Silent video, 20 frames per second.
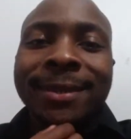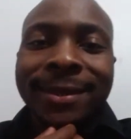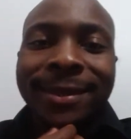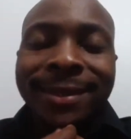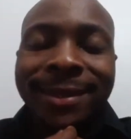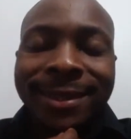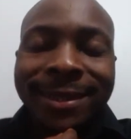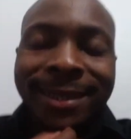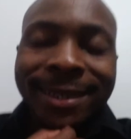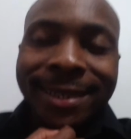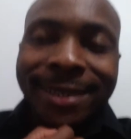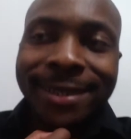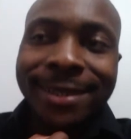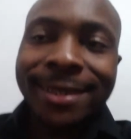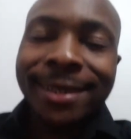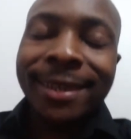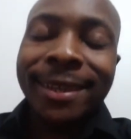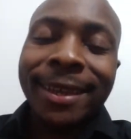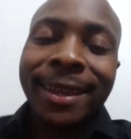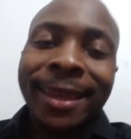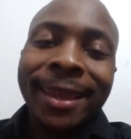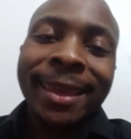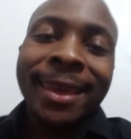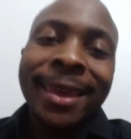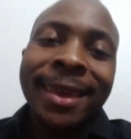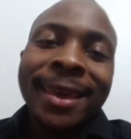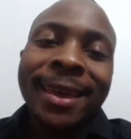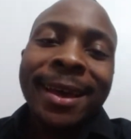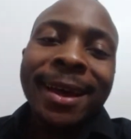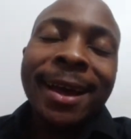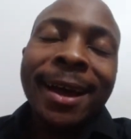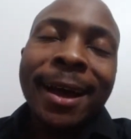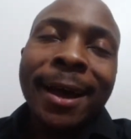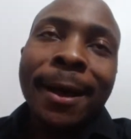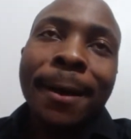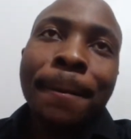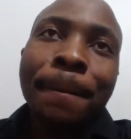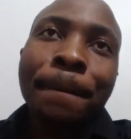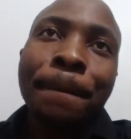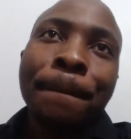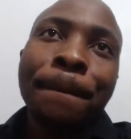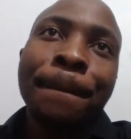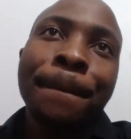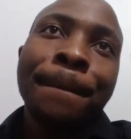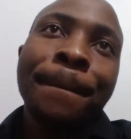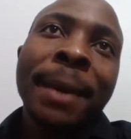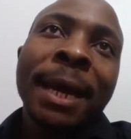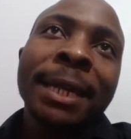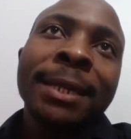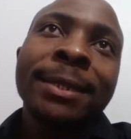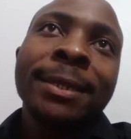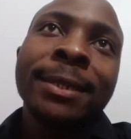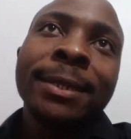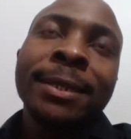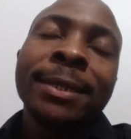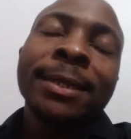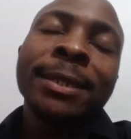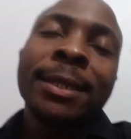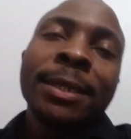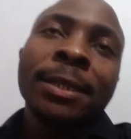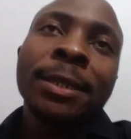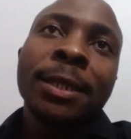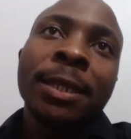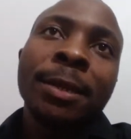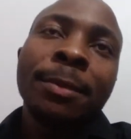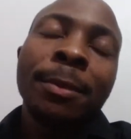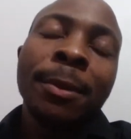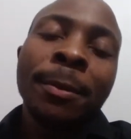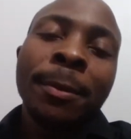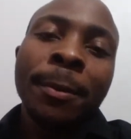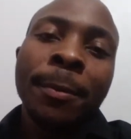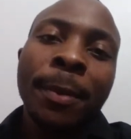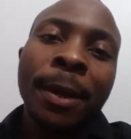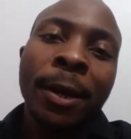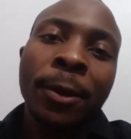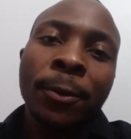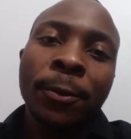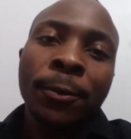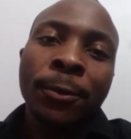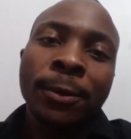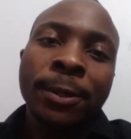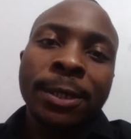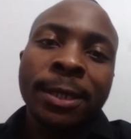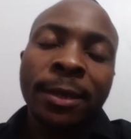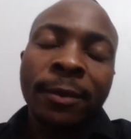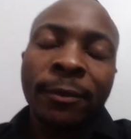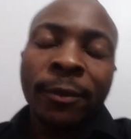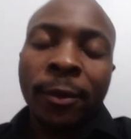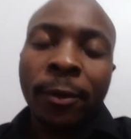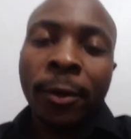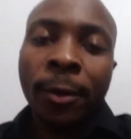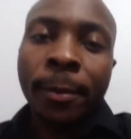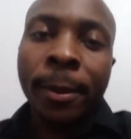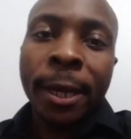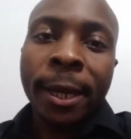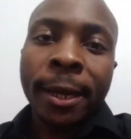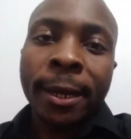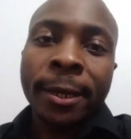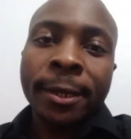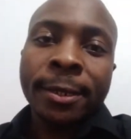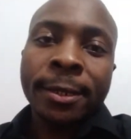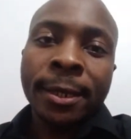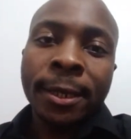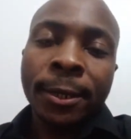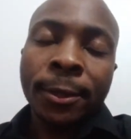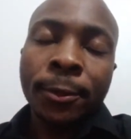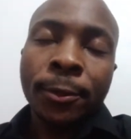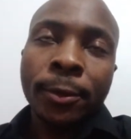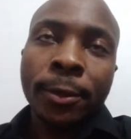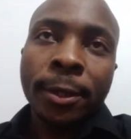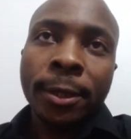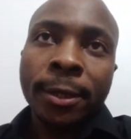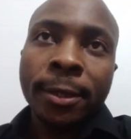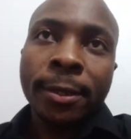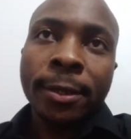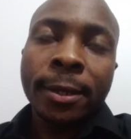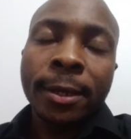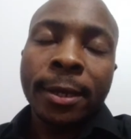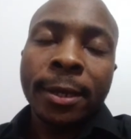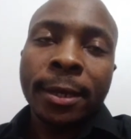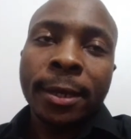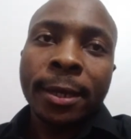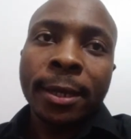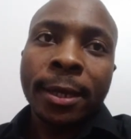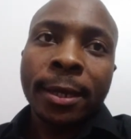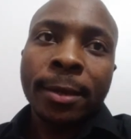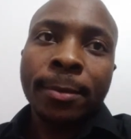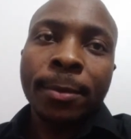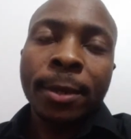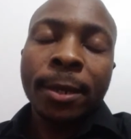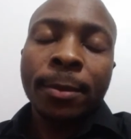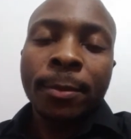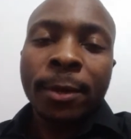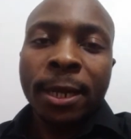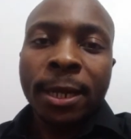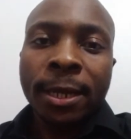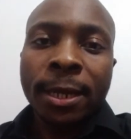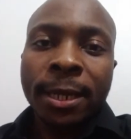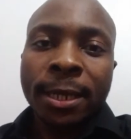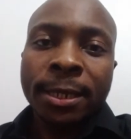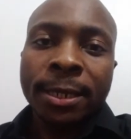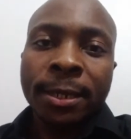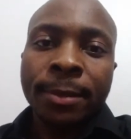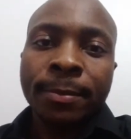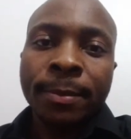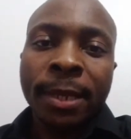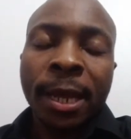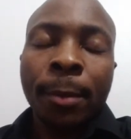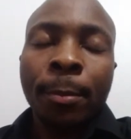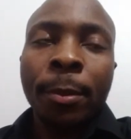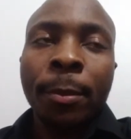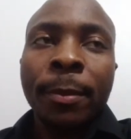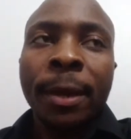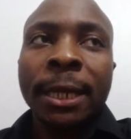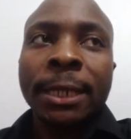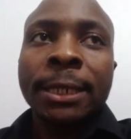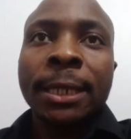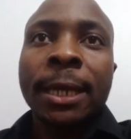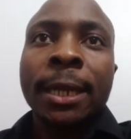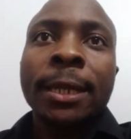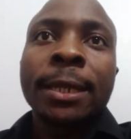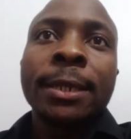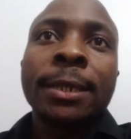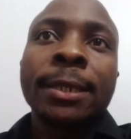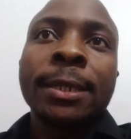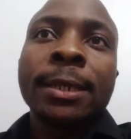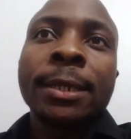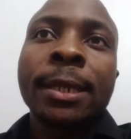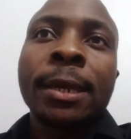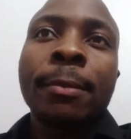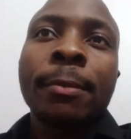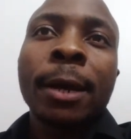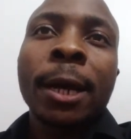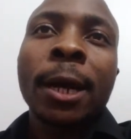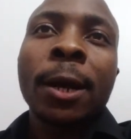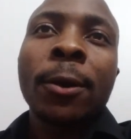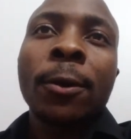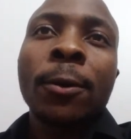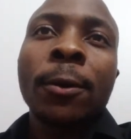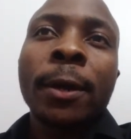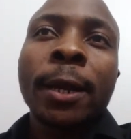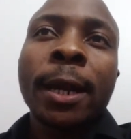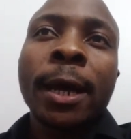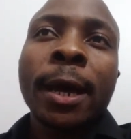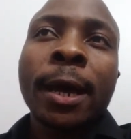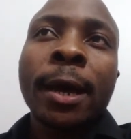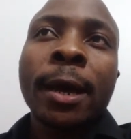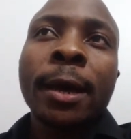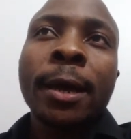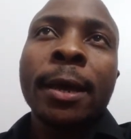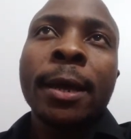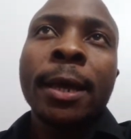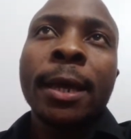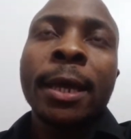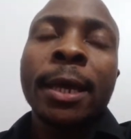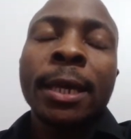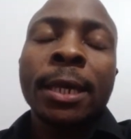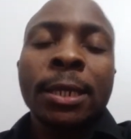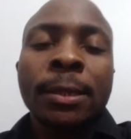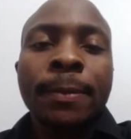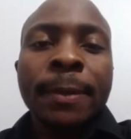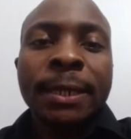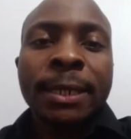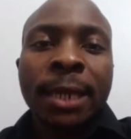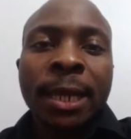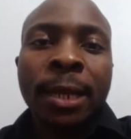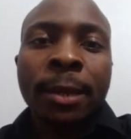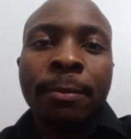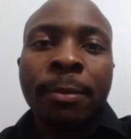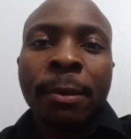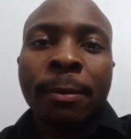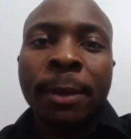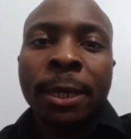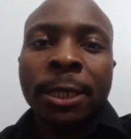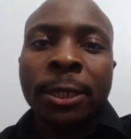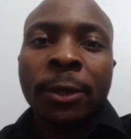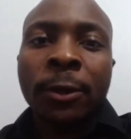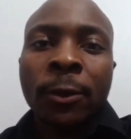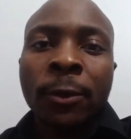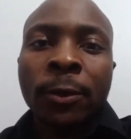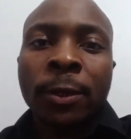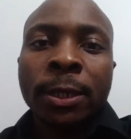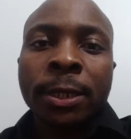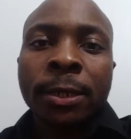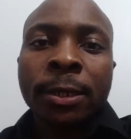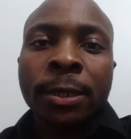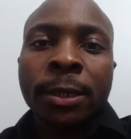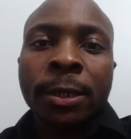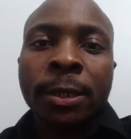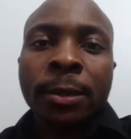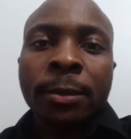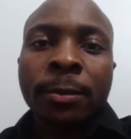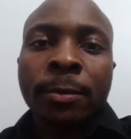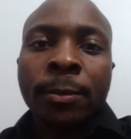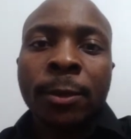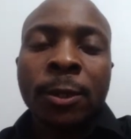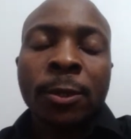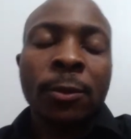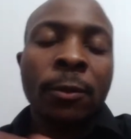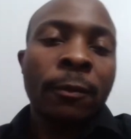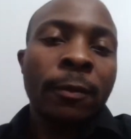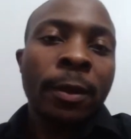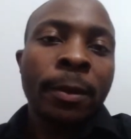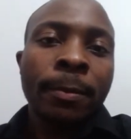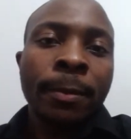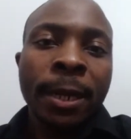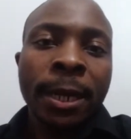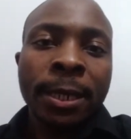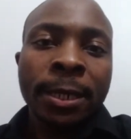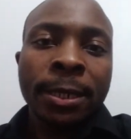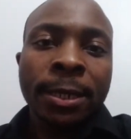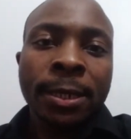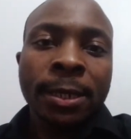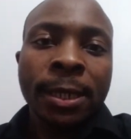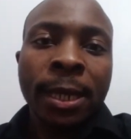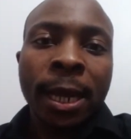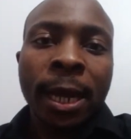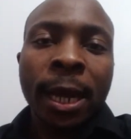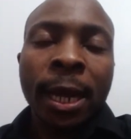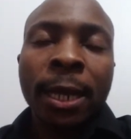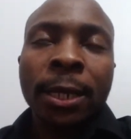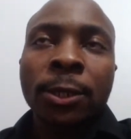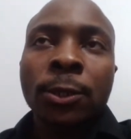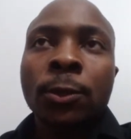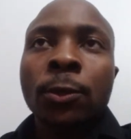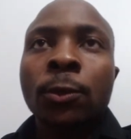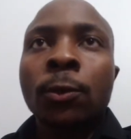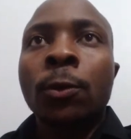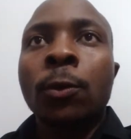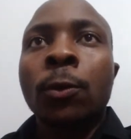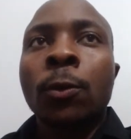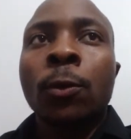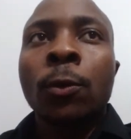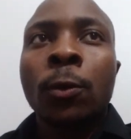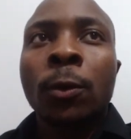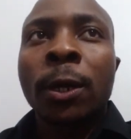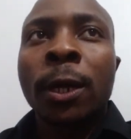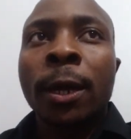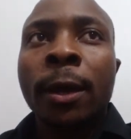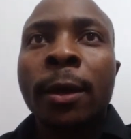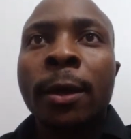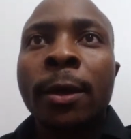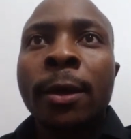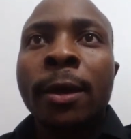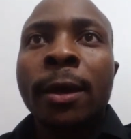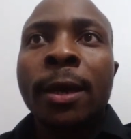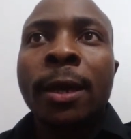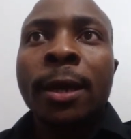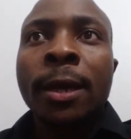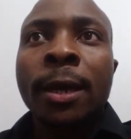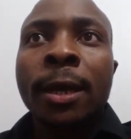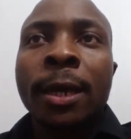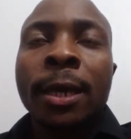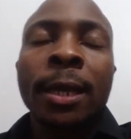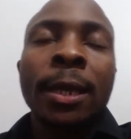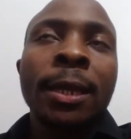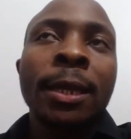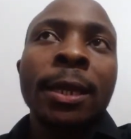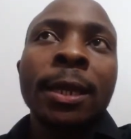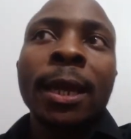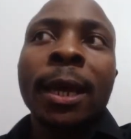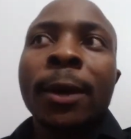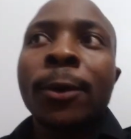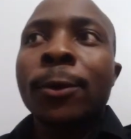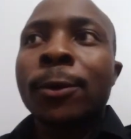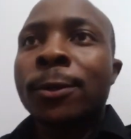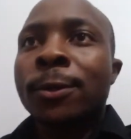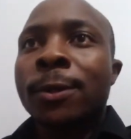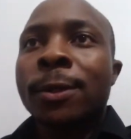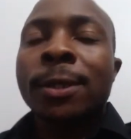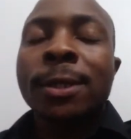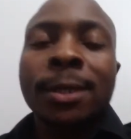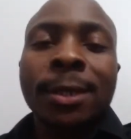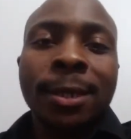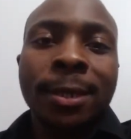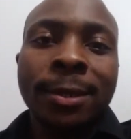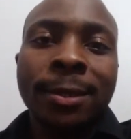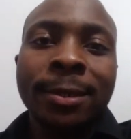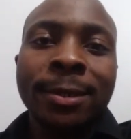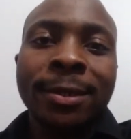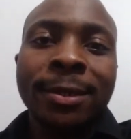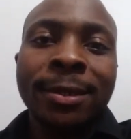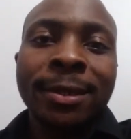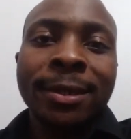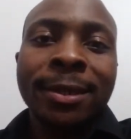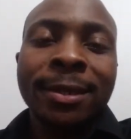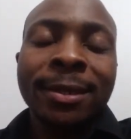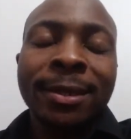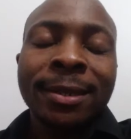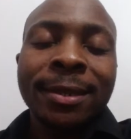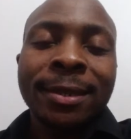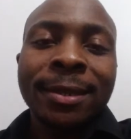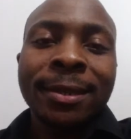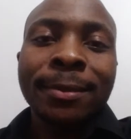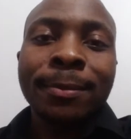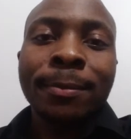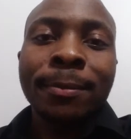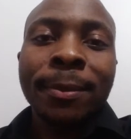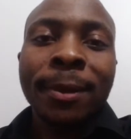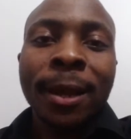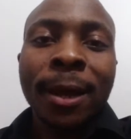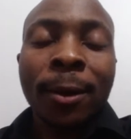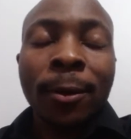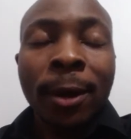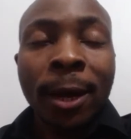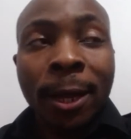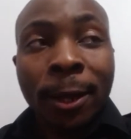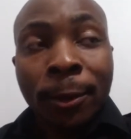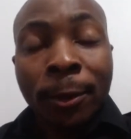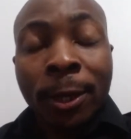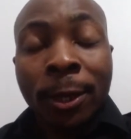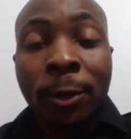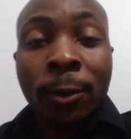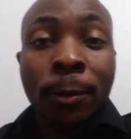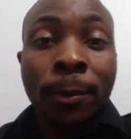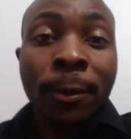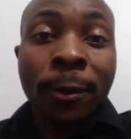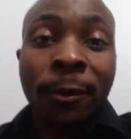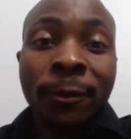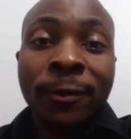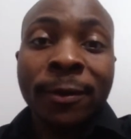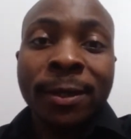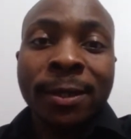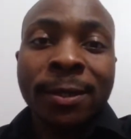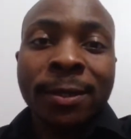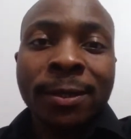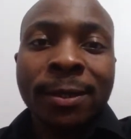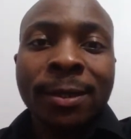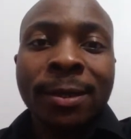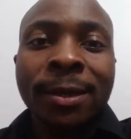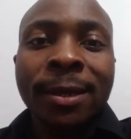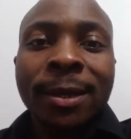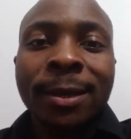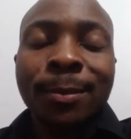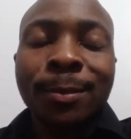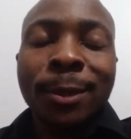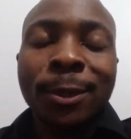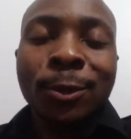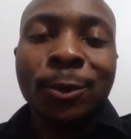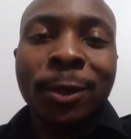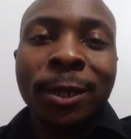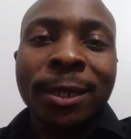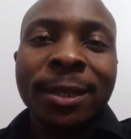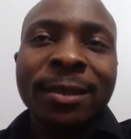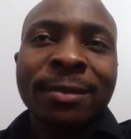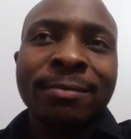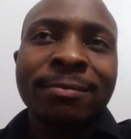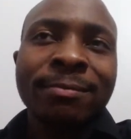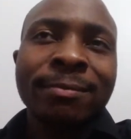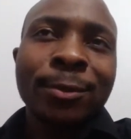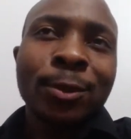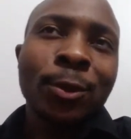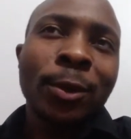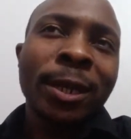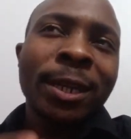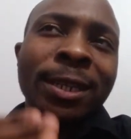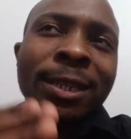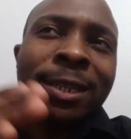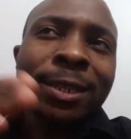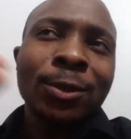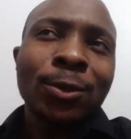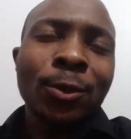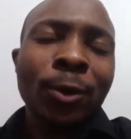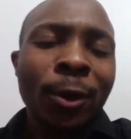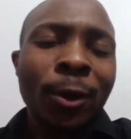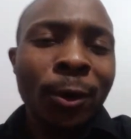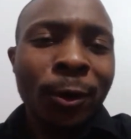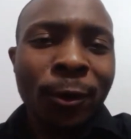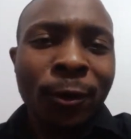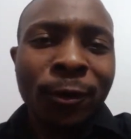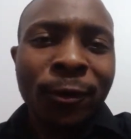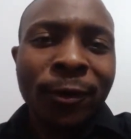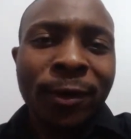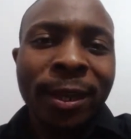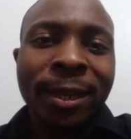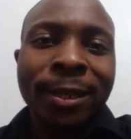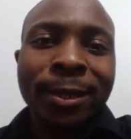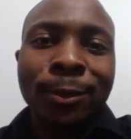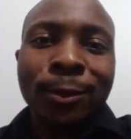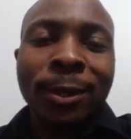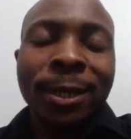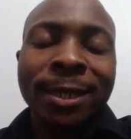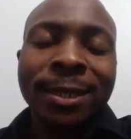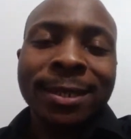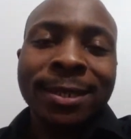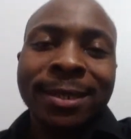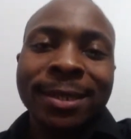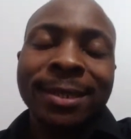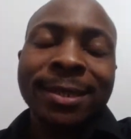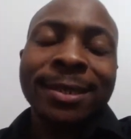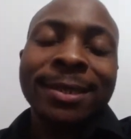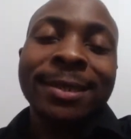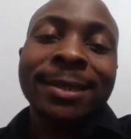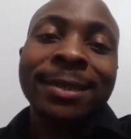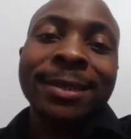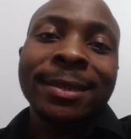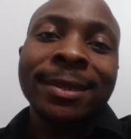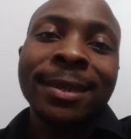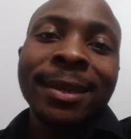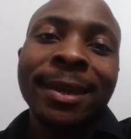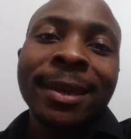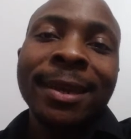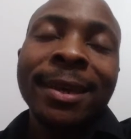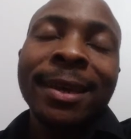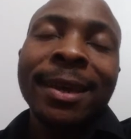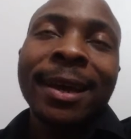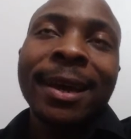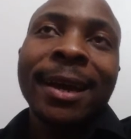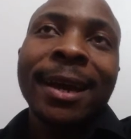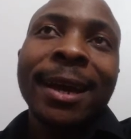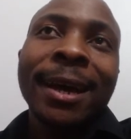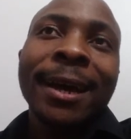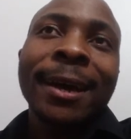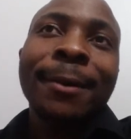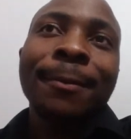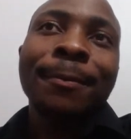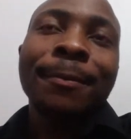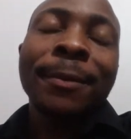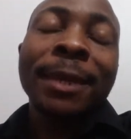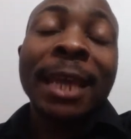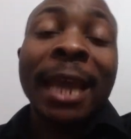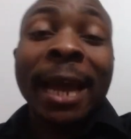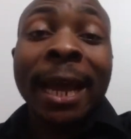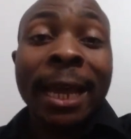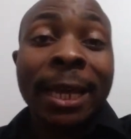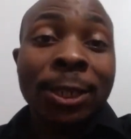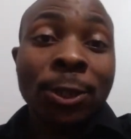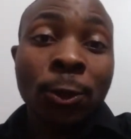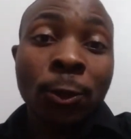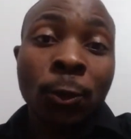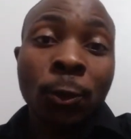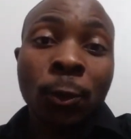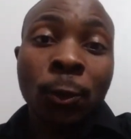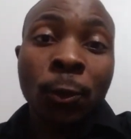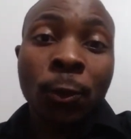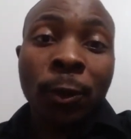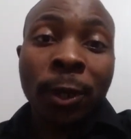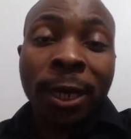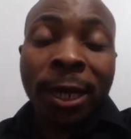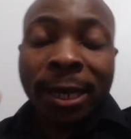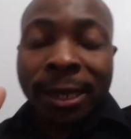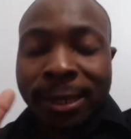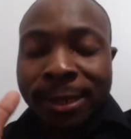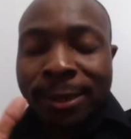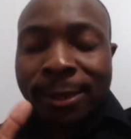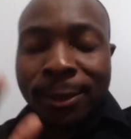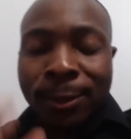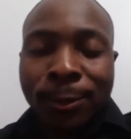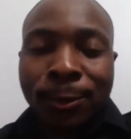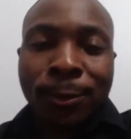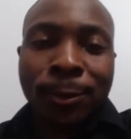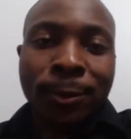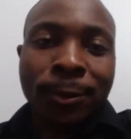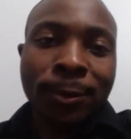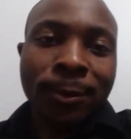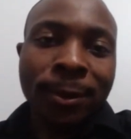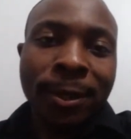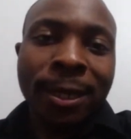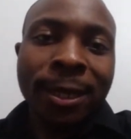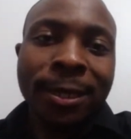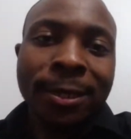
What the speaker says: Interesting. But imimi paku safe kwa makaita youth mune leadership. Ndapi my challenges amakaona especially pa matauro kuti most of the branches anga achiri kukura. Inina I also stayed in Bulawayo in your province between 2012 and 2016. Yanga ichiri kukura as you